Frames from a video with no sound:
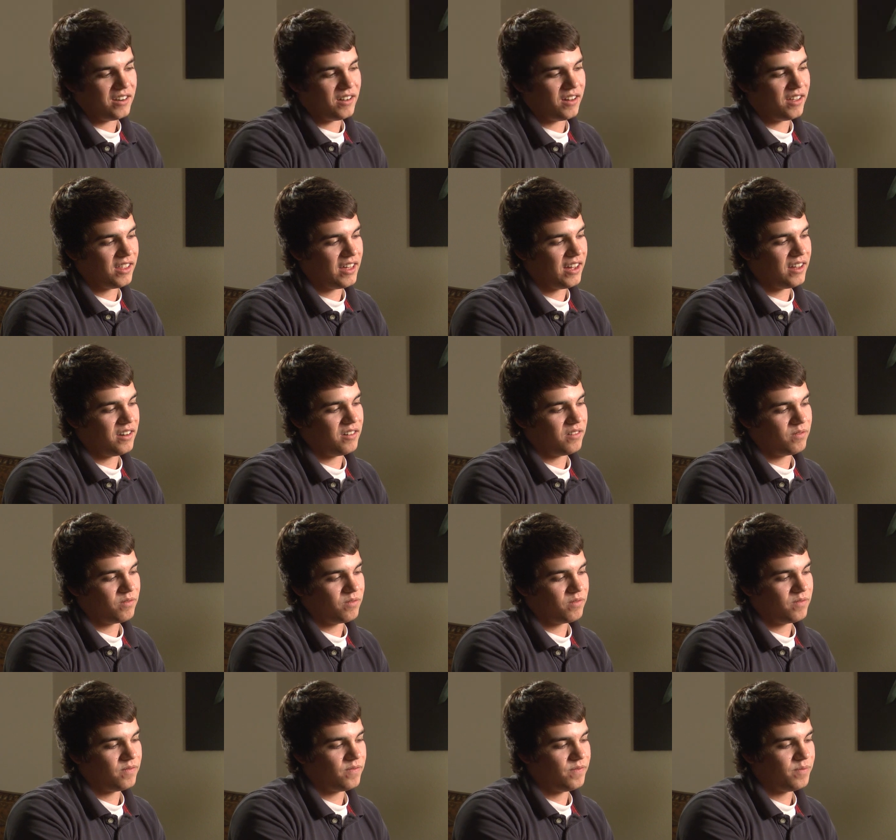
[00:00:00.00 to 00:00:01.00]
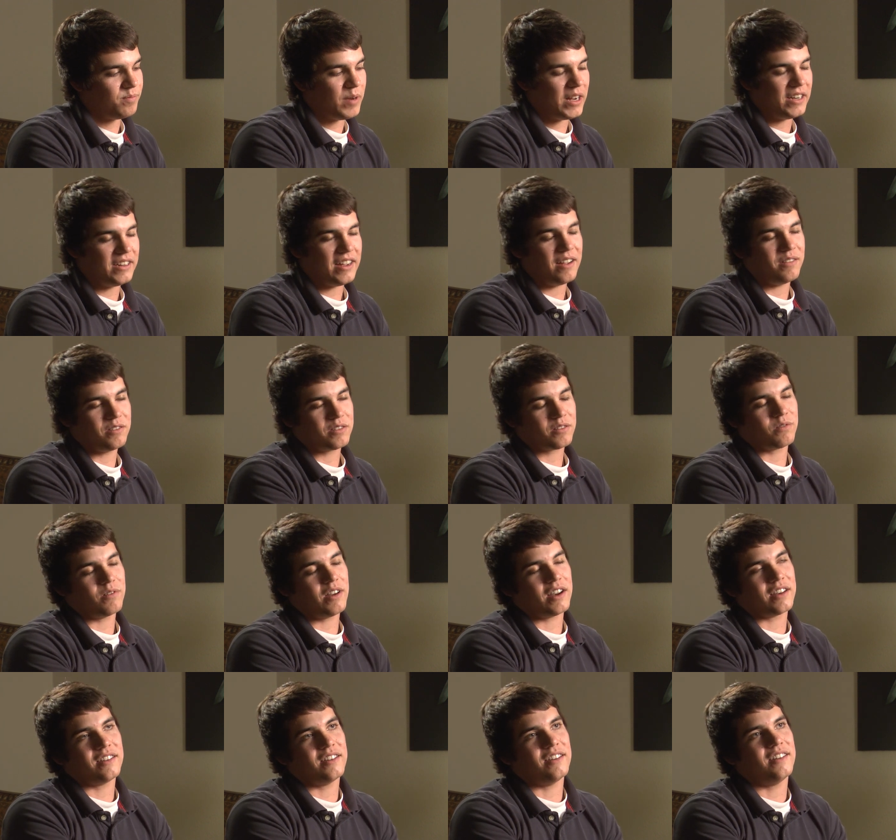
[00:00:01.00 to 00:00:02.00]
and all that, and my diet was
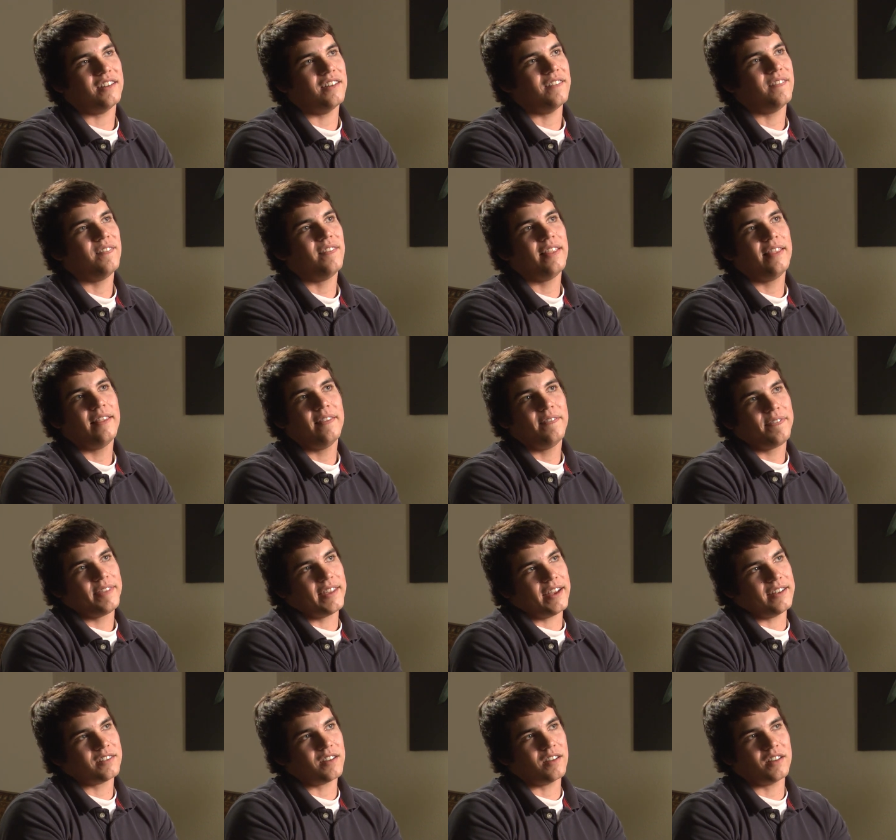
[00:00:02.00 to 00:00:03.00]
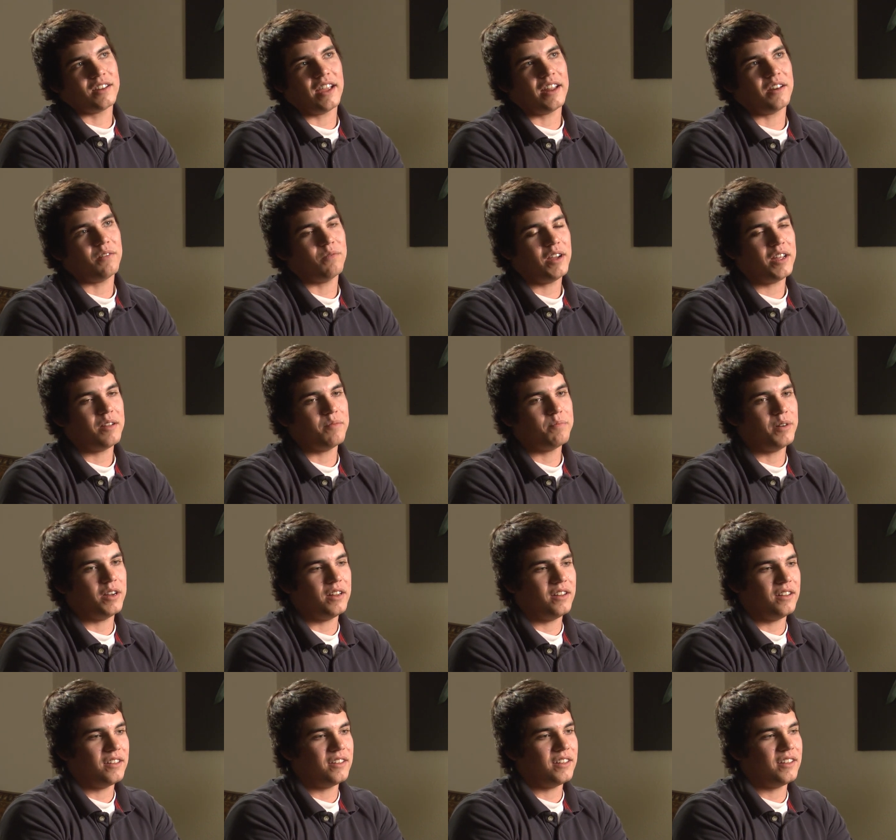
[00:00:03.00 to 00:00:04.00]
corrected and I started gaining weight,
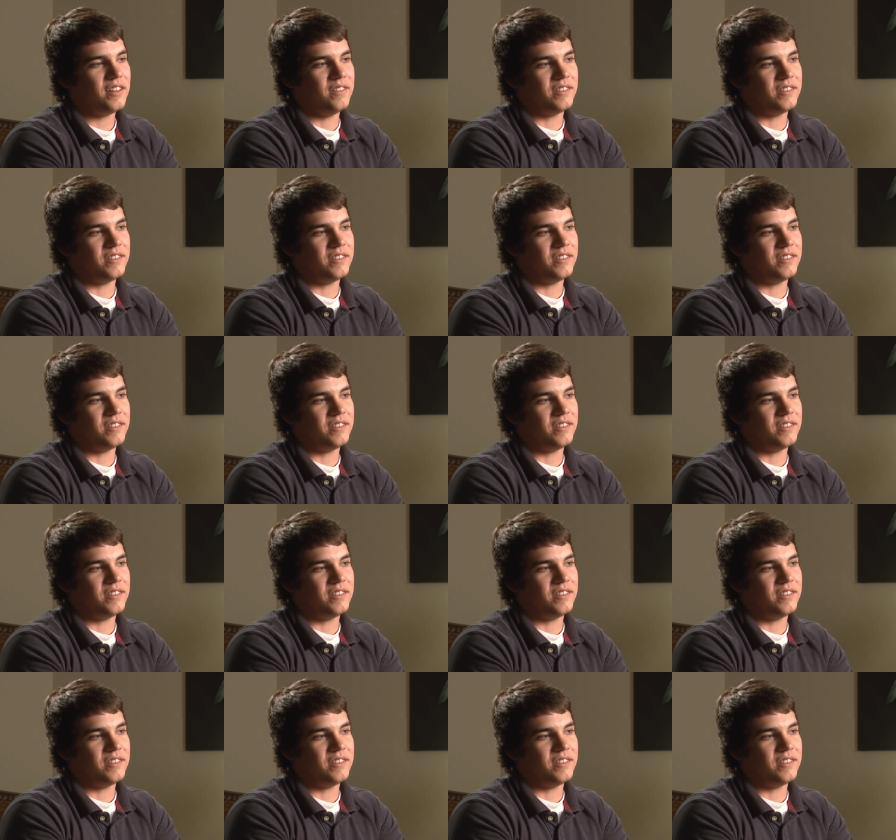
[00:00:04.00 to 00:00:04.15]
but it